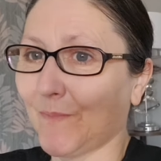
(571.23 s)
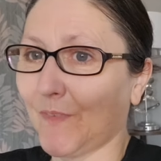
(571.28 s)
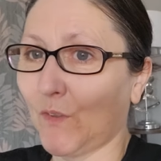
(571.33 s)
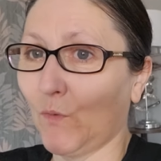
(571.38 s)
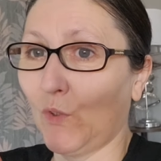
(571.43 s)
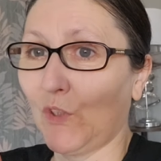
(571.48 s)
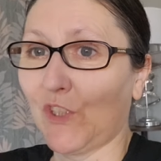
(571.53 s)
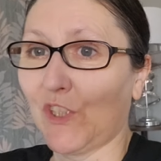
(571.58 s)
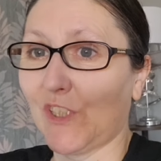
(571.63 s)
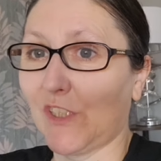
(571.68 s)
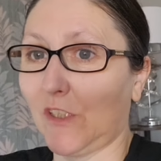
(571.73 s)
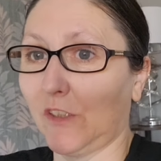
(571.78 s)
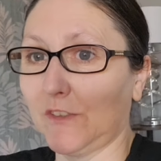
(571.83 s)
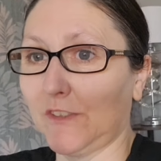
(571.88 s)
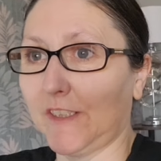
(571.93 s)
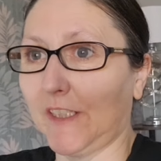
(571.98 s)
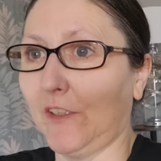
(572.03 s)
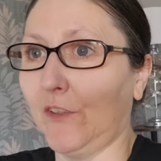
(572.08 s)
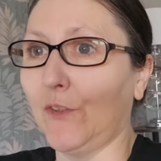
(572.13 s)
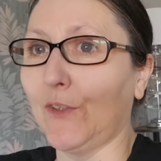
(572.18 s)
which is
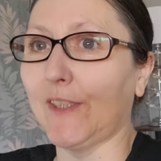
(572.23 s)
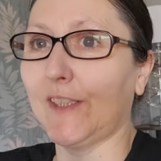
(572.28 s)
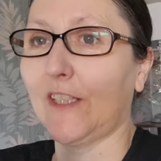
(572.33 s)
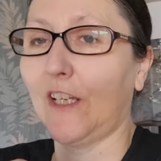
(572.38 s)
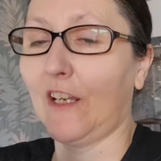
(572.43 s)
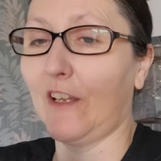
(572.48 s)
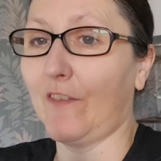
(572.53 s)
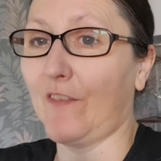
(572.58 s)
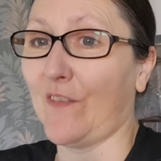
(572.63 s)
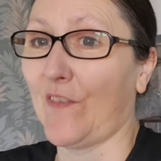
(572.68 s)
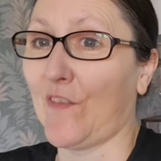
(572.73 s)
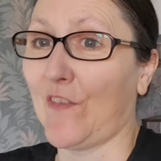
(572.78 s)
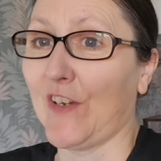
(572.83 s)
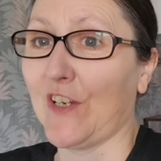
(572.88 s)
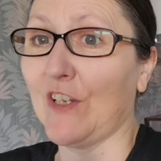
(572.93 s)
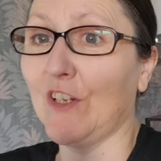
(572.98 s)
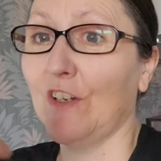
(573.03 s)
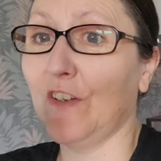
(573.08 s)
continuous in every video.